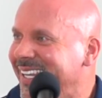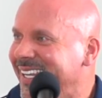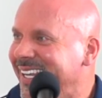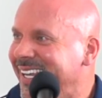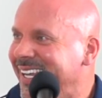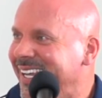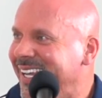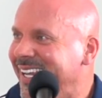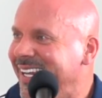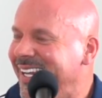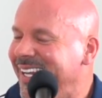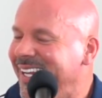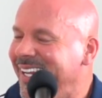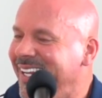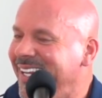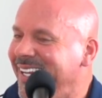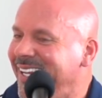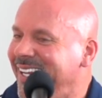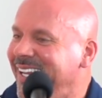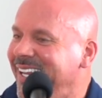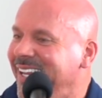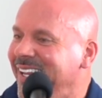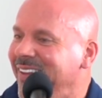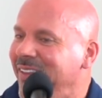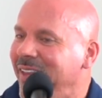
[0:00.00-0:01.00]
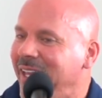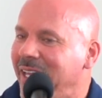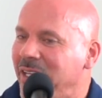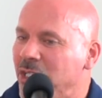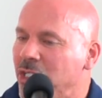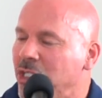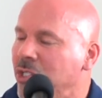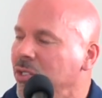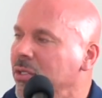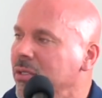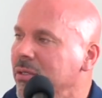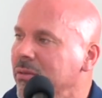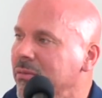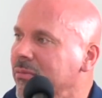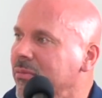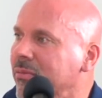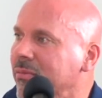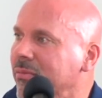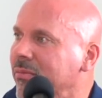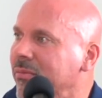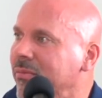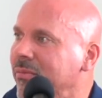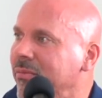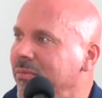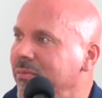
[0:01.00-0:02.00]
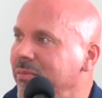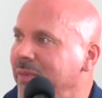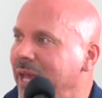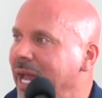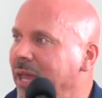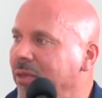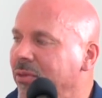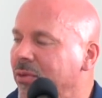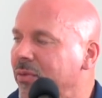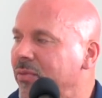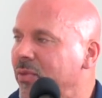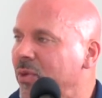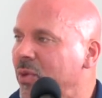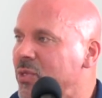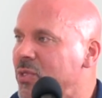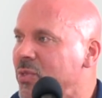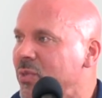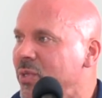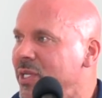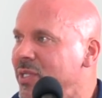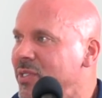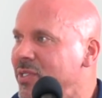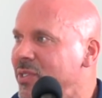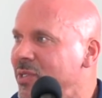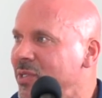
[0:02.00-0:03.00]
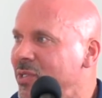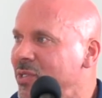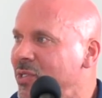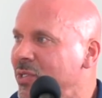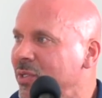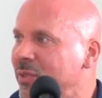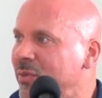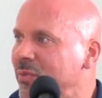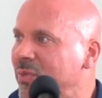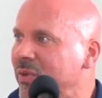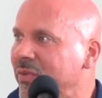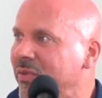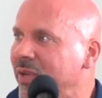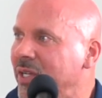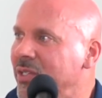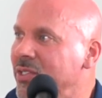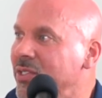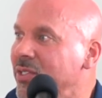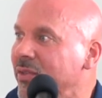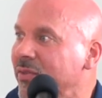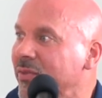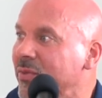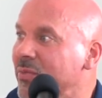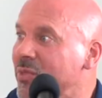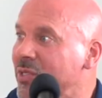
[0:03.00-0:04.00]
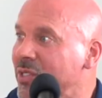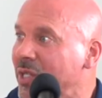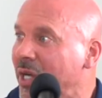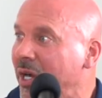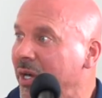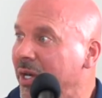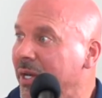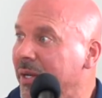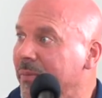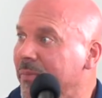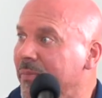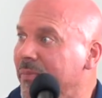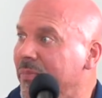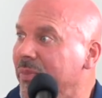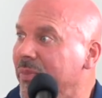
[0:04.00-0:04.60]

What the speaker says: And that shouldn't, neither of those reasons should prevent you from starting.